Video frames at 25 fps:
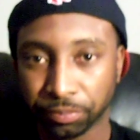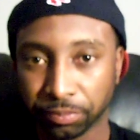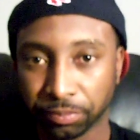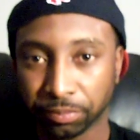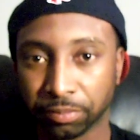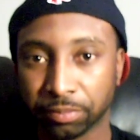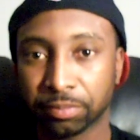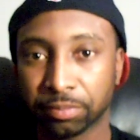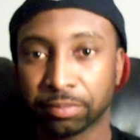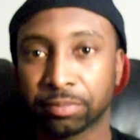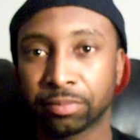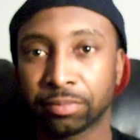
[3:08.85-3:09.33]

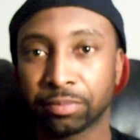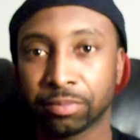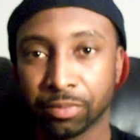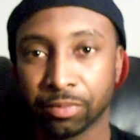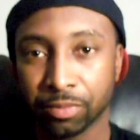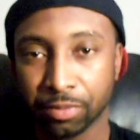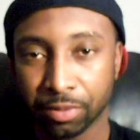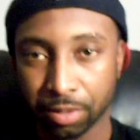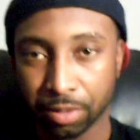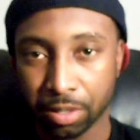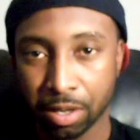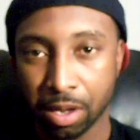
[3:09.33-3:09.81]
But one of the
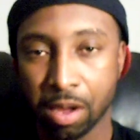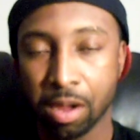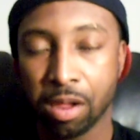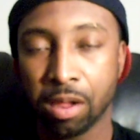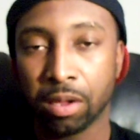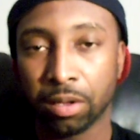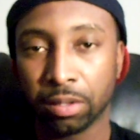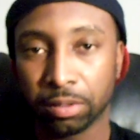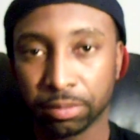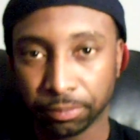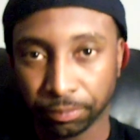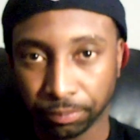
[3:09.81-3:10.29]
things
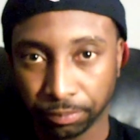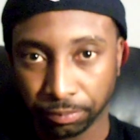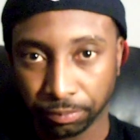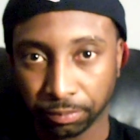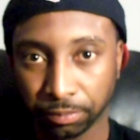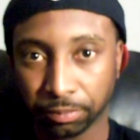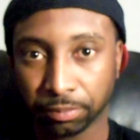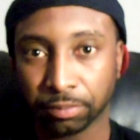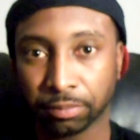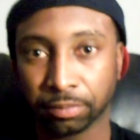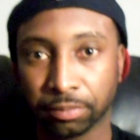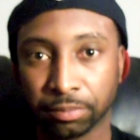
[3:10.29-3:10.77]
that we have to
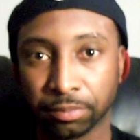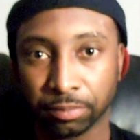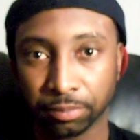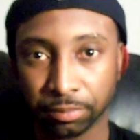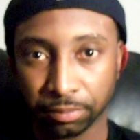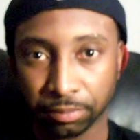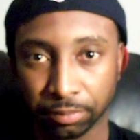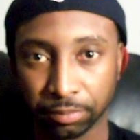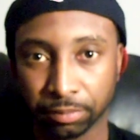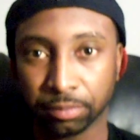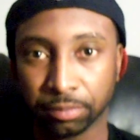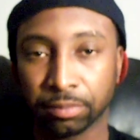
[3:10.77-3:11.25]
start
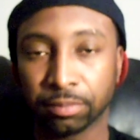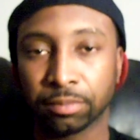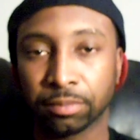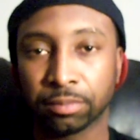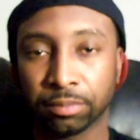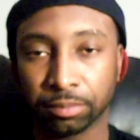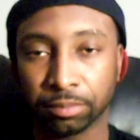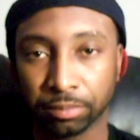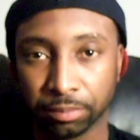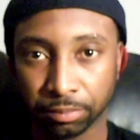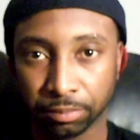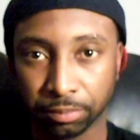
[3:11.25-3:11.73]
realizing we have to do
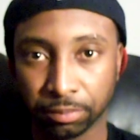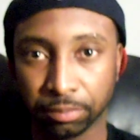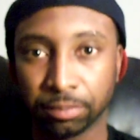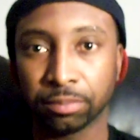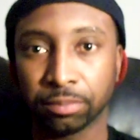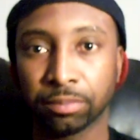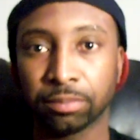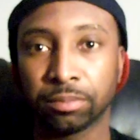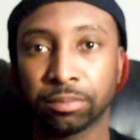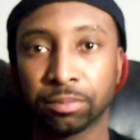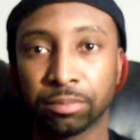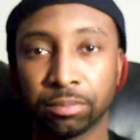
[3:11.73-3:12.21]
what's
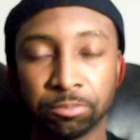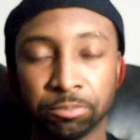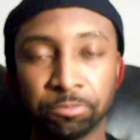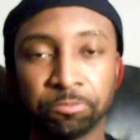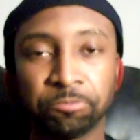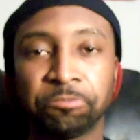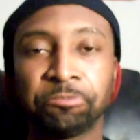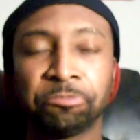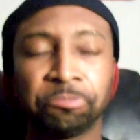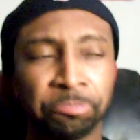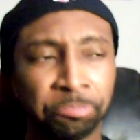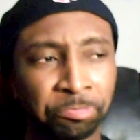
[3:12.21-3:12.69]
best
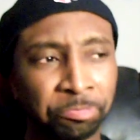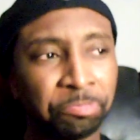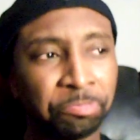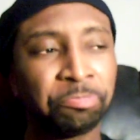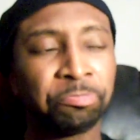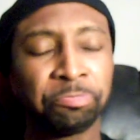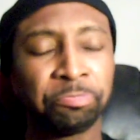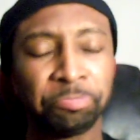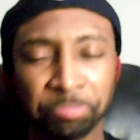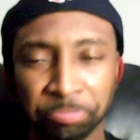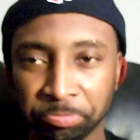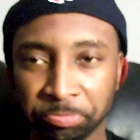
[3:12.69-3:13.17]
for
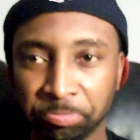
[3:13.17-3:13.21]
us.